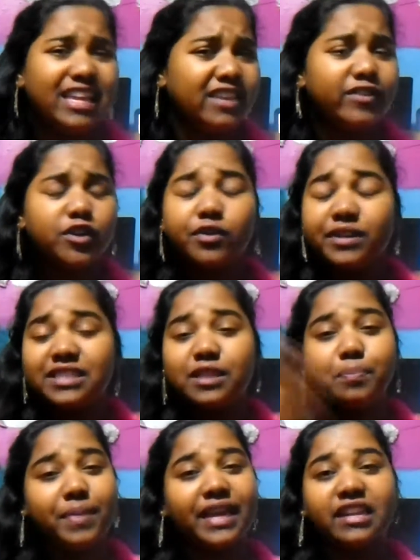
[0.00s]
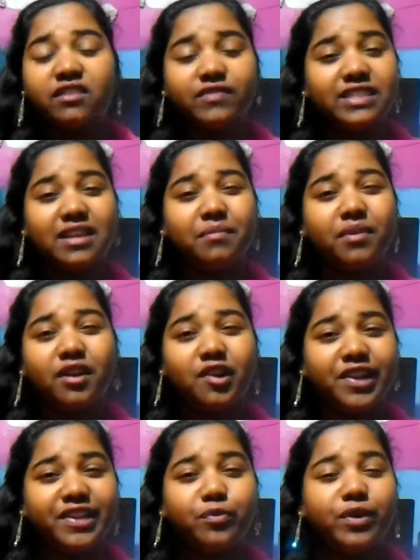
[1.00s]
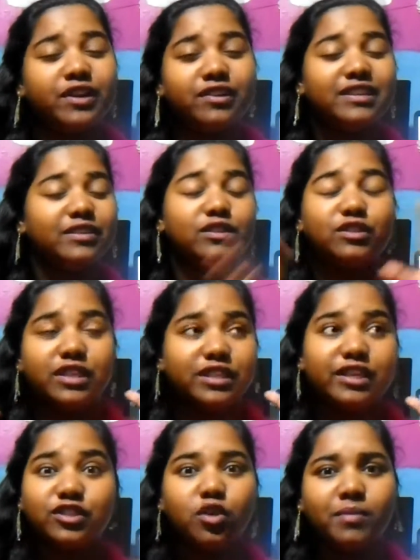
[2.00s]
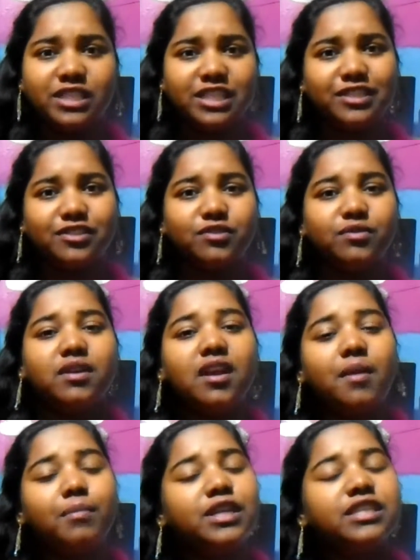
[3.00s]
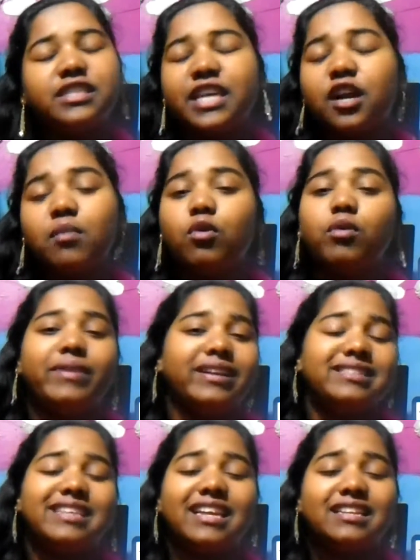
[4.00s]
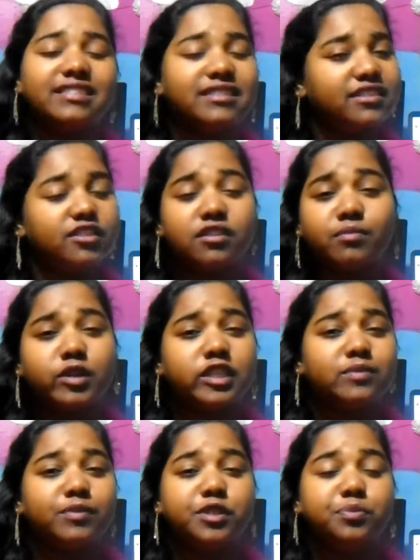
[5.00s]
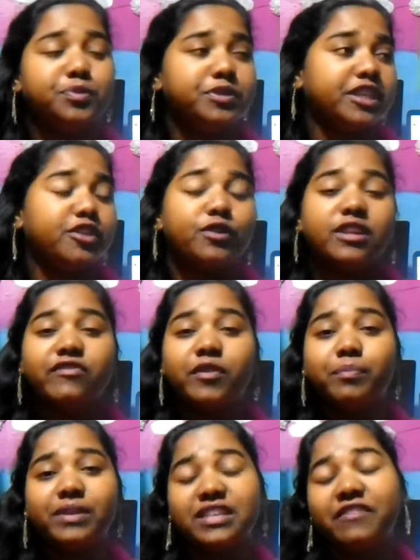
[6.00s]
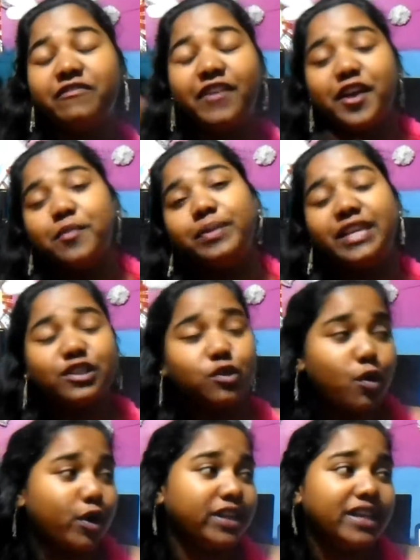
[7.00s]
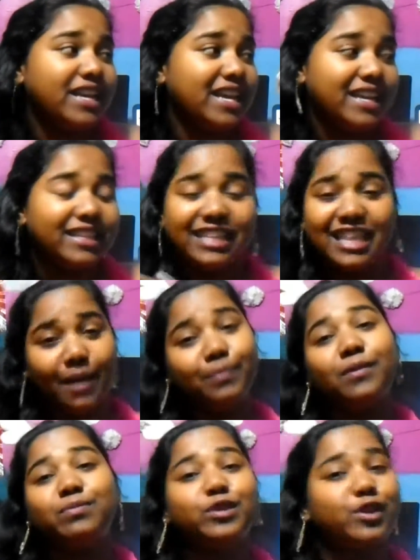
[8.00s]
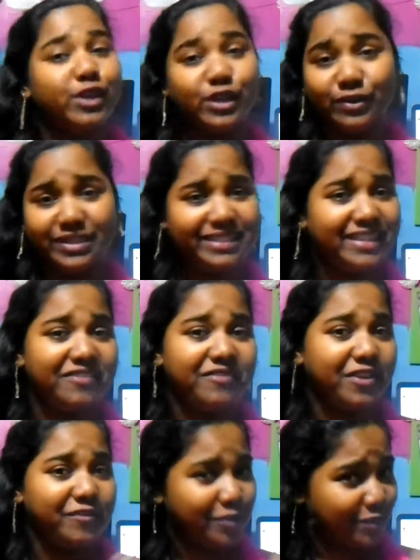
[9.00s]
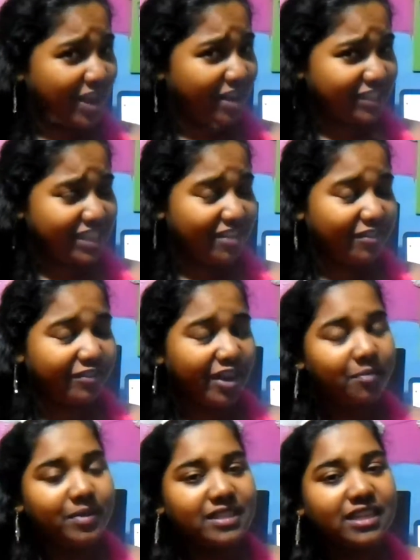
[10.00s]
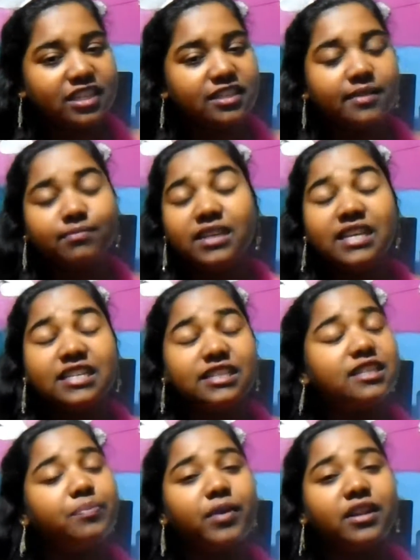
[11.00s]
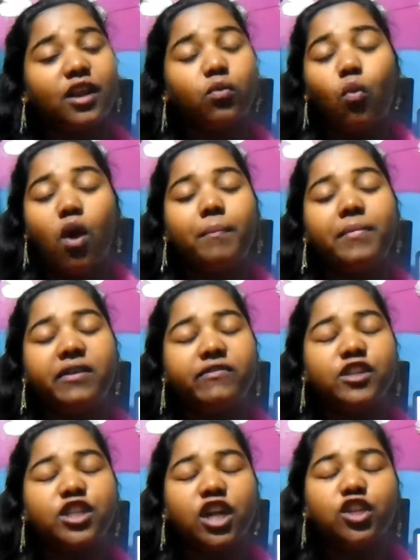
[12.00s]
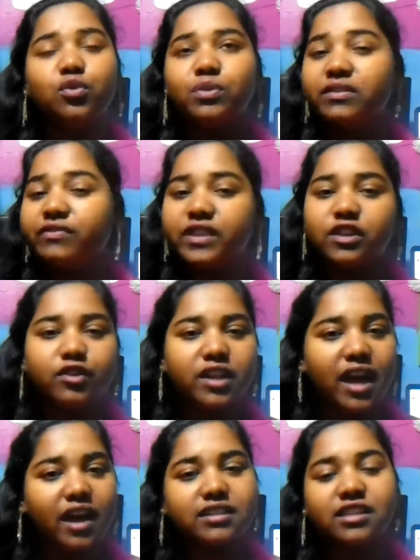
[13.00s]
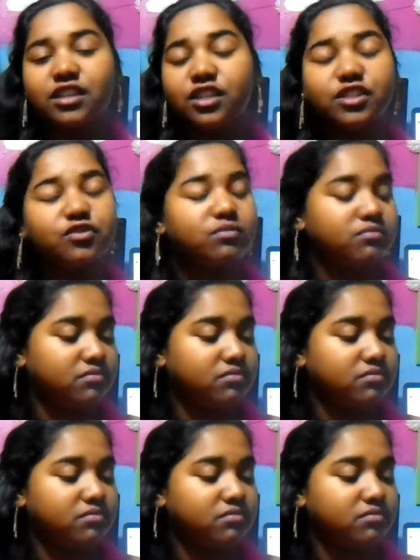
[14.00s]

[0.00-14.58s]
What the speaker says: even though it's the beginning of December already, where there's so much things to do. But just take a moment and listen to some Christmas music. You can even put a fireplace on the laptop screen or the TV if you don't actually have a fireplace, and then sip on that warm beverage and you will feel relaxed, and just